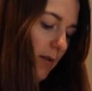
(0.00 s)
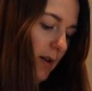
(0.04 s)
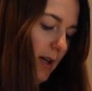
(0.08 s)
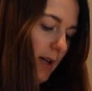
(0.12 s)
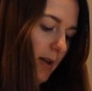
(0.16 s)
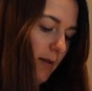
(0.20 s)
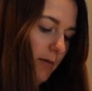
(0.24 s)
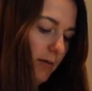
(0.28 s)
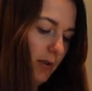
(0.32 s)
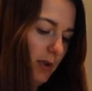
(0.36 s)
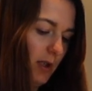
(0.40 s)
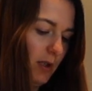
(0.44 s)

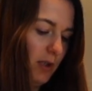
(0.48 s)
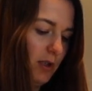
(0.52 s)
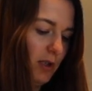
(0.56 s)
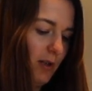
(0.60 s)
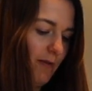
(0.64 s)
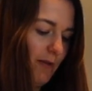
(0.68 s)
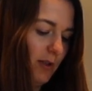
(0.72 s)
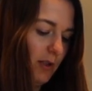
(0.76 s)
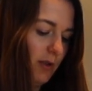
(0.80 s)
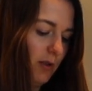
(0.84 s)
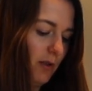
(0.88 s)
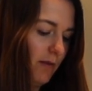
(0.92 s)
now. So just
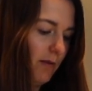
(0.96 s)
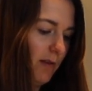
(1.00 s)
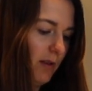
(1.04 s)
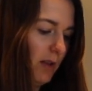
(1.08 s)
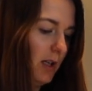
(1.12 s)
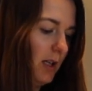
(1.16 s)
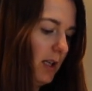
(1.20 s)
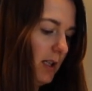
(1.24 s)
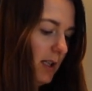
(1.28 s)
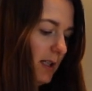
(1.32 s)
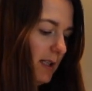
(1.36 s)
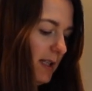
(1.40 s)
give it sort of
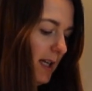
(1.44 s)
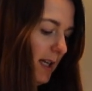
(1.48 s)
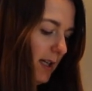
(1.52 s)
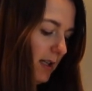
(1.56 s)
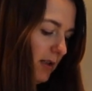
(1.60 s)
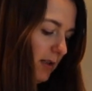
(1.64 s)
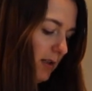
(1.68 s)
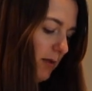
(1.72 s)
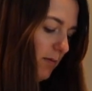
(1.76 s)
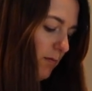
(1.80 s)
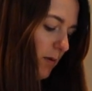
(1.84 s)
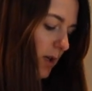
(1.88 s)
30
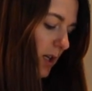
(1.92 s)
seconds to